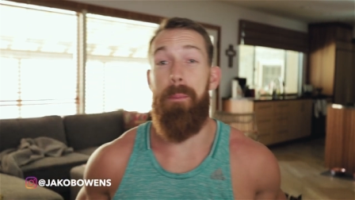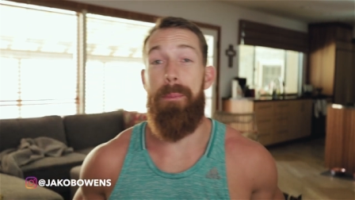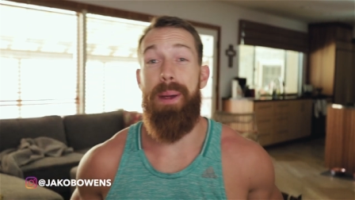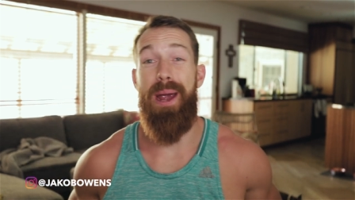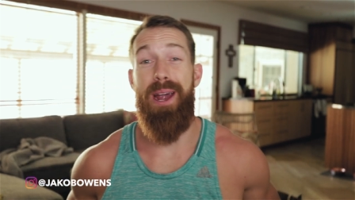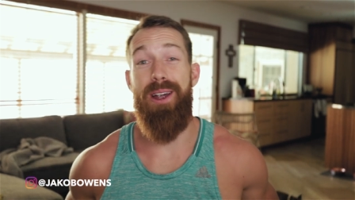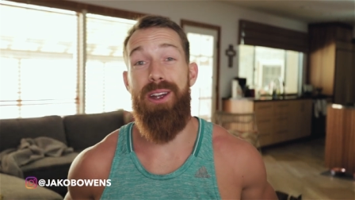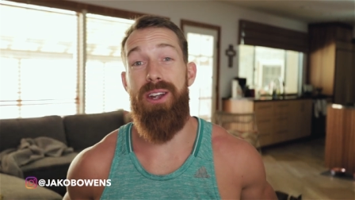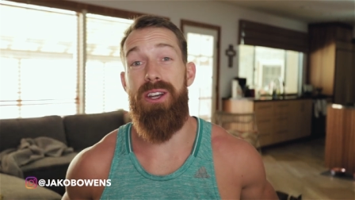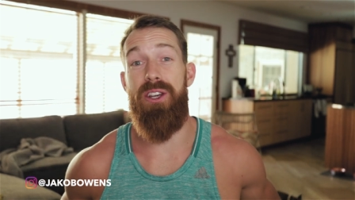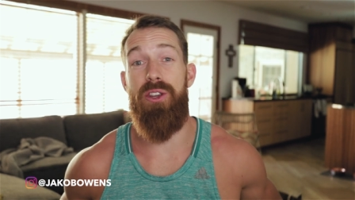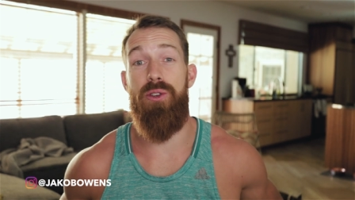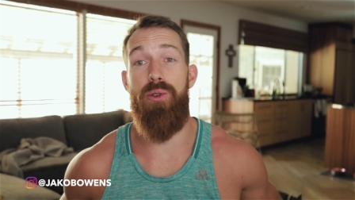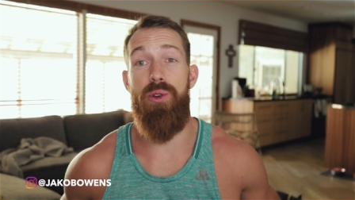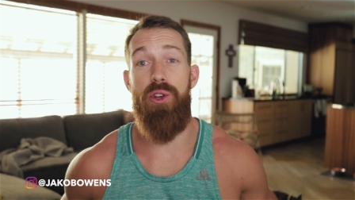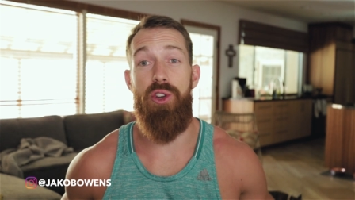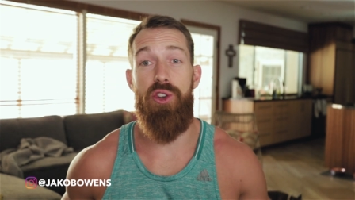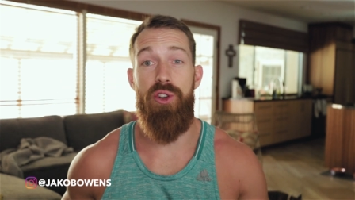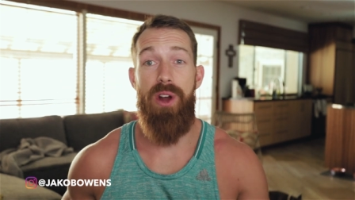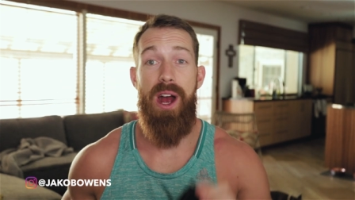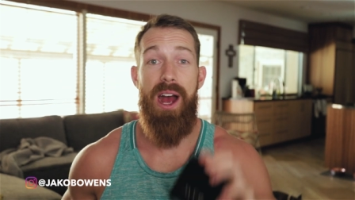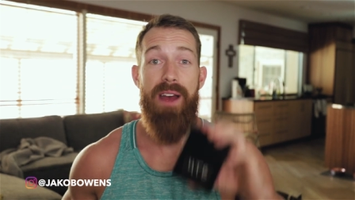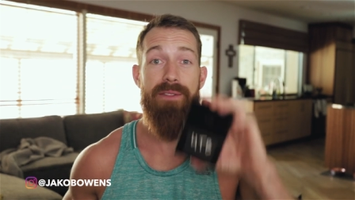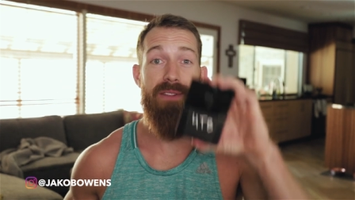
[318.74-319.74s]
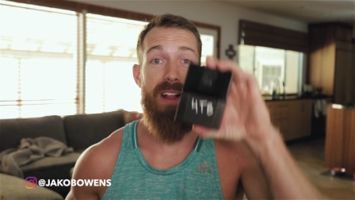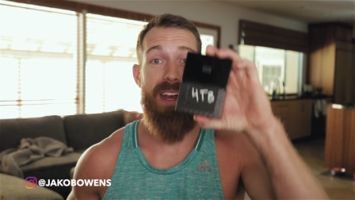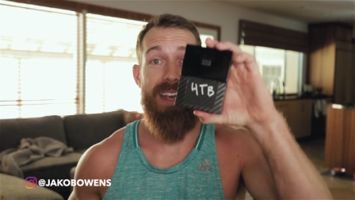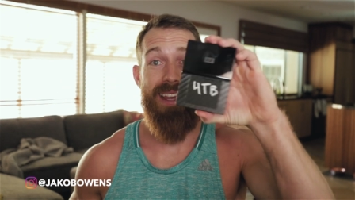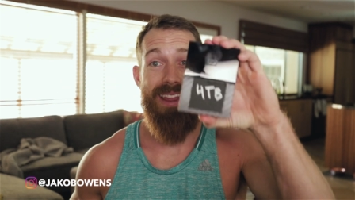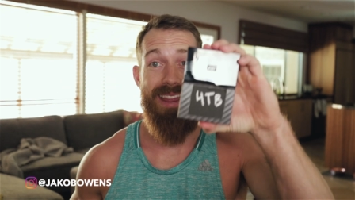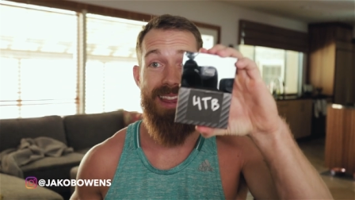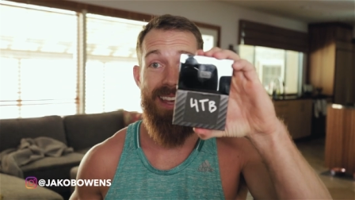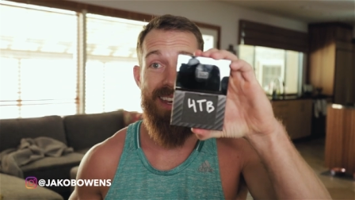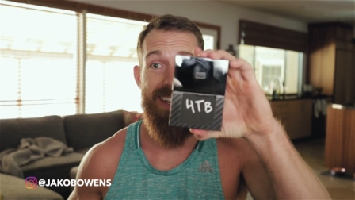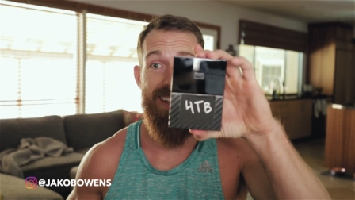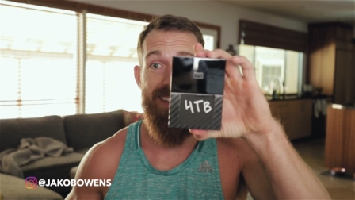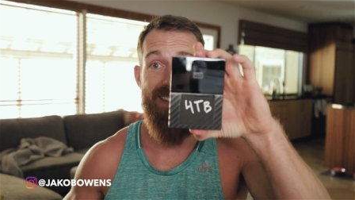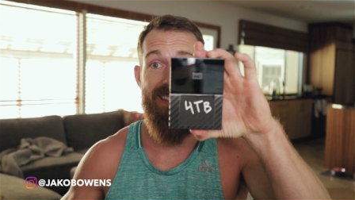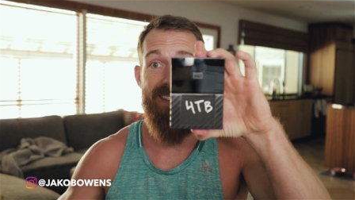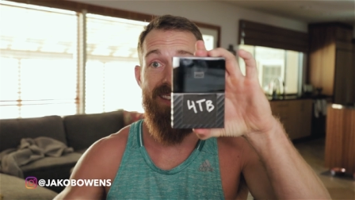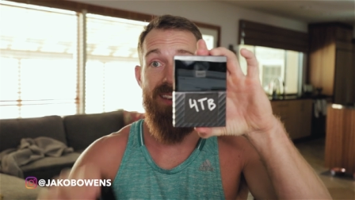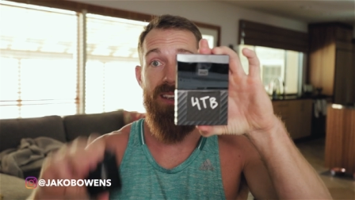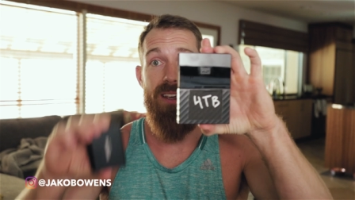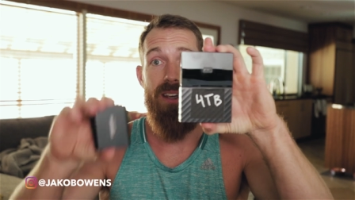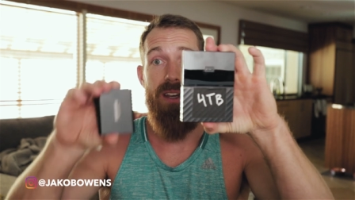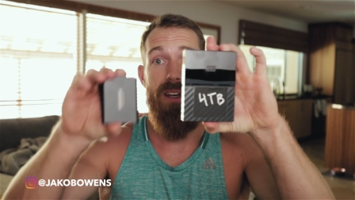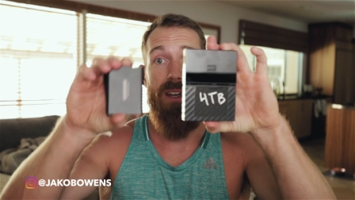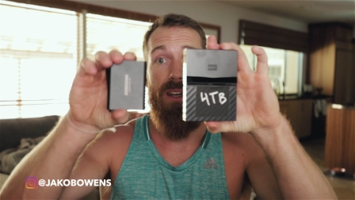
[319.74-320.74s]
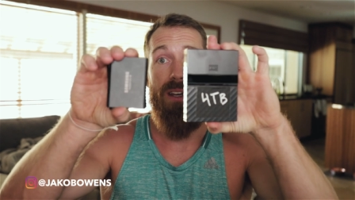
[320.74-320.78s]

compare it to a drive like this,